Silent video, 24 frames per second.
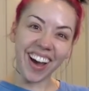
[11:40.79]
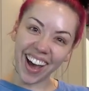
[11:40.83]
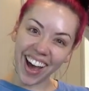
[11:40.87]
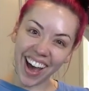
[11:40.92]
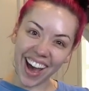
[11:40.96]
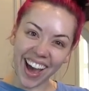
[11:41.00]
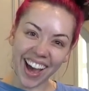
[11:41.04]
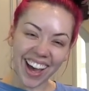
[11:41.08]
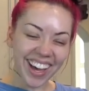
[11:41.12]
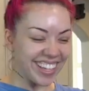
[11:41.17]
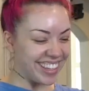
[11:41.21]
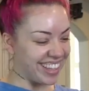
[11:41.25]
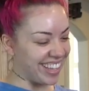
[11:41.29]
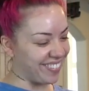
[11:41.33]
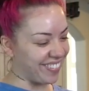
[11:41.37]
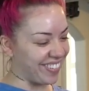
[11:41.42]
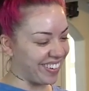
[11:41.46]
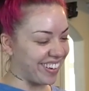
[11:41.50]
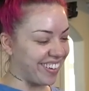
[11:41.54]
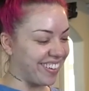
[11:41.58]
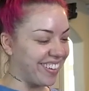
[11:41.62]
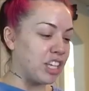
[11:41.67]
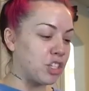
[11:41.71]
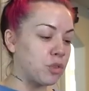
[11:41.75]
Ah, let me
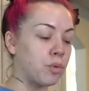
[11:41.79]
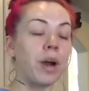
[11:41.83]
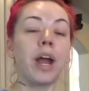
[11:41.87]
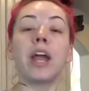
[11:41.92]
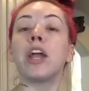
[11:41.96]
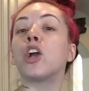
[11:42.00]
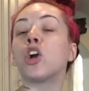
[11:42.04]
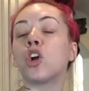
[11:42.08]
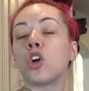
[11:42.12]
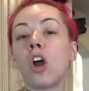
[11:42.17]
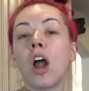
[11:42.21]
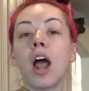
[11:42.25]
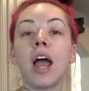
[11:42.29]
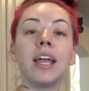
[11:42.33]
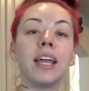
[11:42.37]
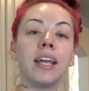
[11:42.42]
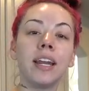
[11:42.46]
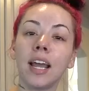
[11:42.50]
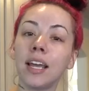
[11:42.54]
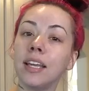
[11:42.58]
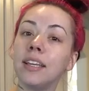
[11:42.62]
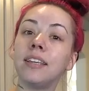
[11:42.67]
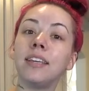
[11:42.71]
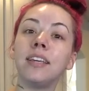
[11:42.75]
know. That's where I cry and
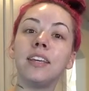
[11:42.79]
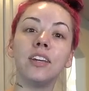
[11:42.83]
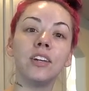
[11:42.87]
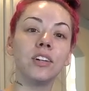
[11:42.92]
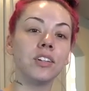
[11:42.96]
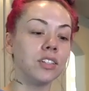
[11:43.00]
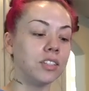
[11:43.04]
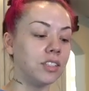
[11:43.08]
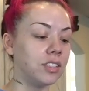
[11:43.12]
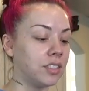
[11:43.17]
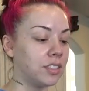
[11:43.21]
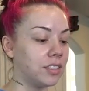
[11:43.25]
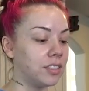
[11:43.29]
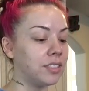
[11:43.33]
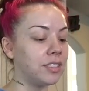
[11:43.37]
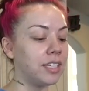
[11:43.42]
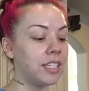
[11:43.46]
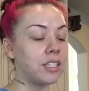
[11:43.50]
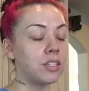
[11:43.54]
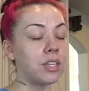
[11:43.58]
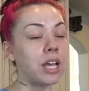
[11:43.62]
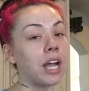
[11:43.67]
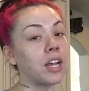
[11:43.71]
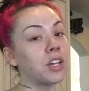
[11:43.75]
I heal.
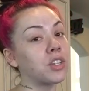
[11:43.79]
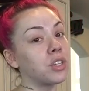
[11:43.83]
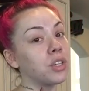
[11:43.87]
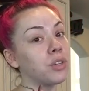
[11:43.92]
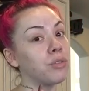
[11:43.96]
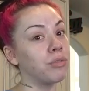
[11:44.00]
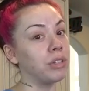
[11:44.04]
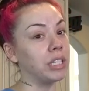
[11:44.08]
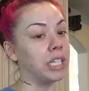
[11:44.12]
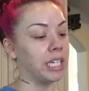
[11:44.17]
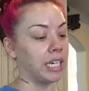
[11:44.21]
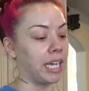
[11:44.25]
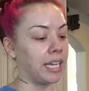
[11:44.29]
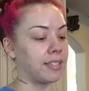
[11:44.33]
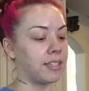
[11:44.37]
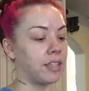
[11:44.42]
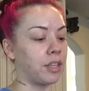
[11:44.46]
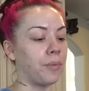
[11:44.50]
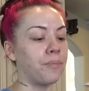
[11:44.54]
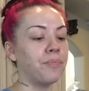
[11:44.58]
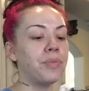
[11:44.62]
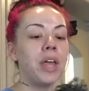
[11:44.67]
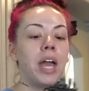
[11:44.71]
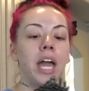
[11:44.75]
It's actually really nice in
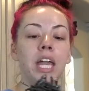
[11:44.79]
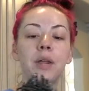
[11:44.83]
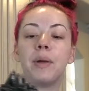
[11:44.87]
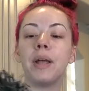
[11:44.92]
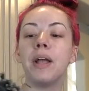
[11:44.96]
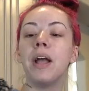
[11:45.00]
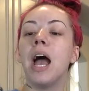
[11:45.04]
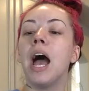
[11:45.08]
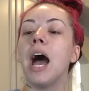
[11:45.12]
there. Anyway,